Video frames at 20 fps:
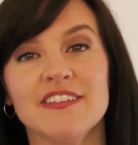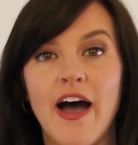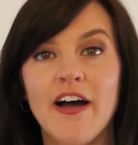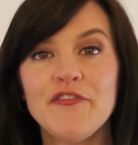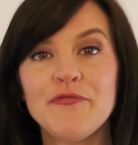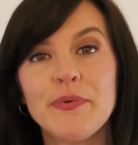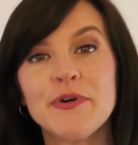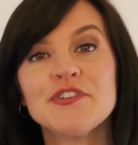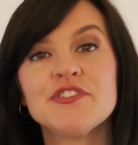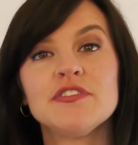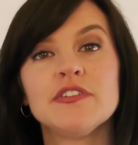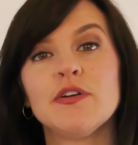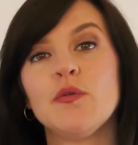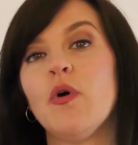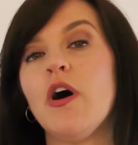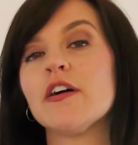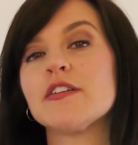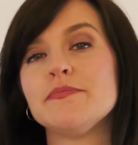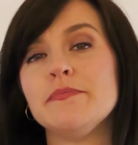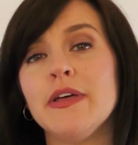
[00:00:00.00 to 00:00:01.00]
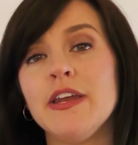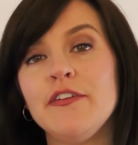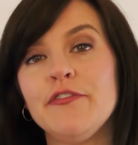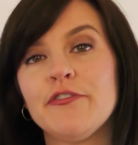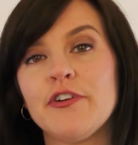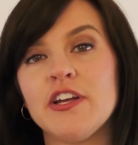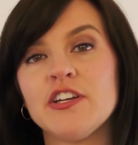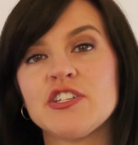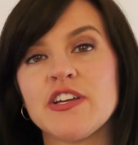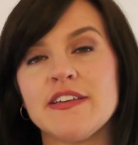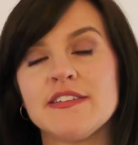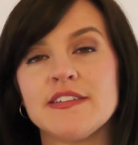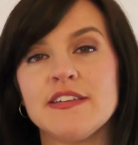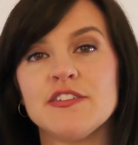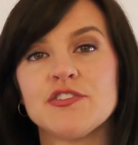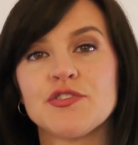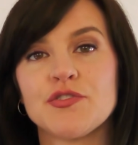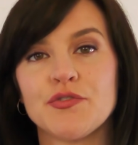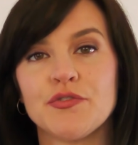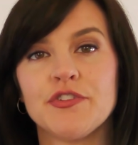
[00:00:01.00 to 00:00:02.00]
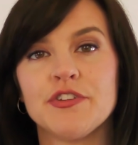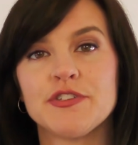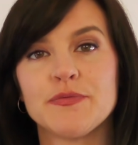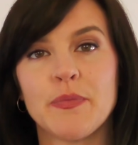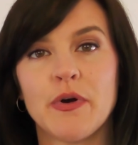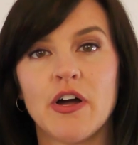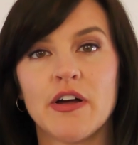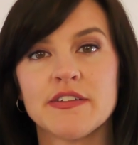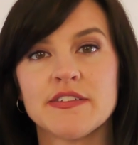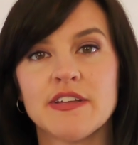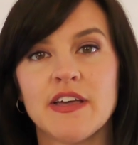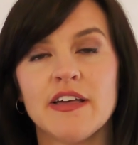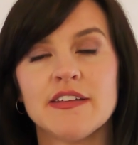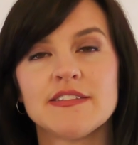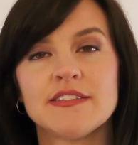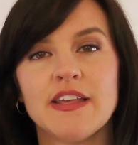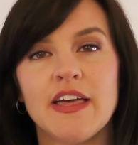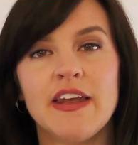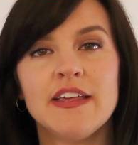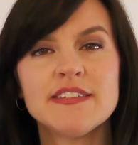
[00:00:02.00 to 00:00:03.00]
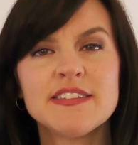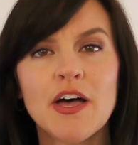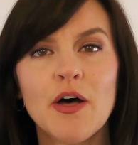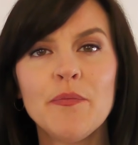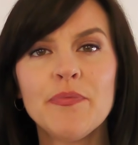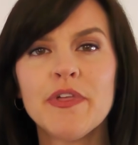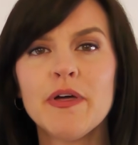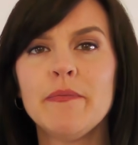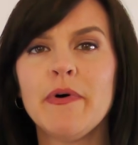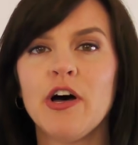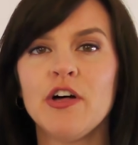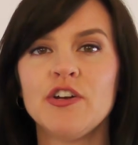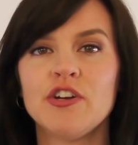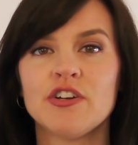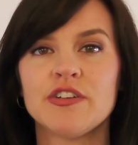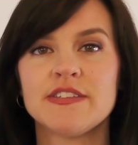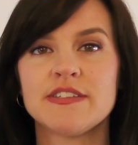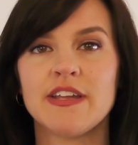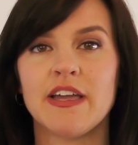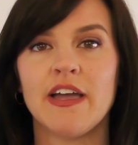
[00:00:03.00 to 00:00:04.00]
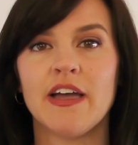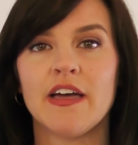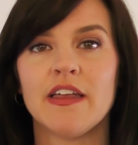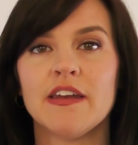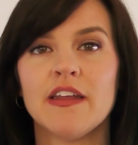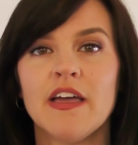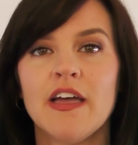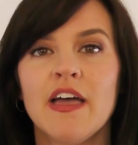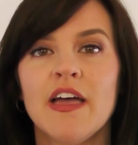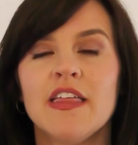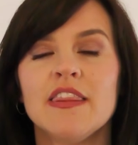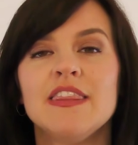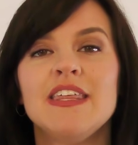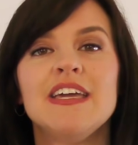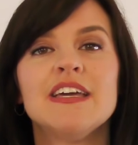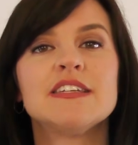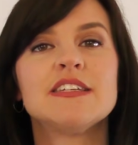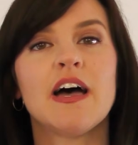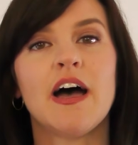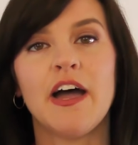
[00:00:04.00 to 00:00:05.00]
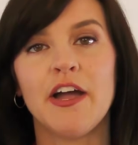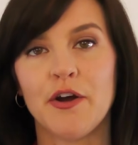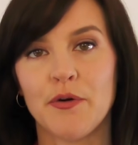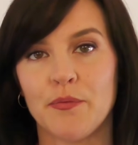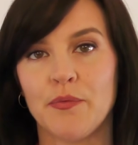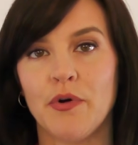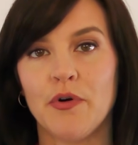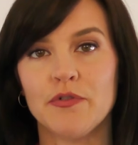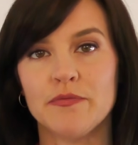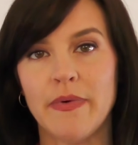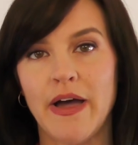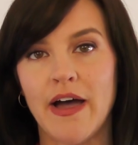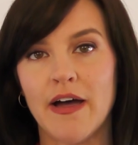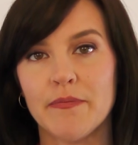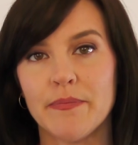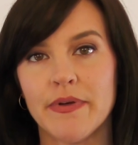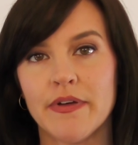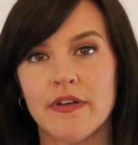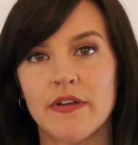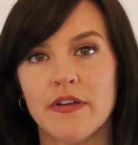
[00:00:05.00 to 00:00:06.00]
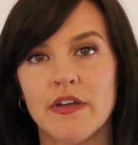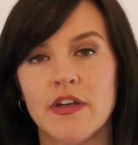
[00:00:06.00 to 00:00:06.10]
I've personally walked many franchisees through this process, and it's helped them understand the entire roadmap.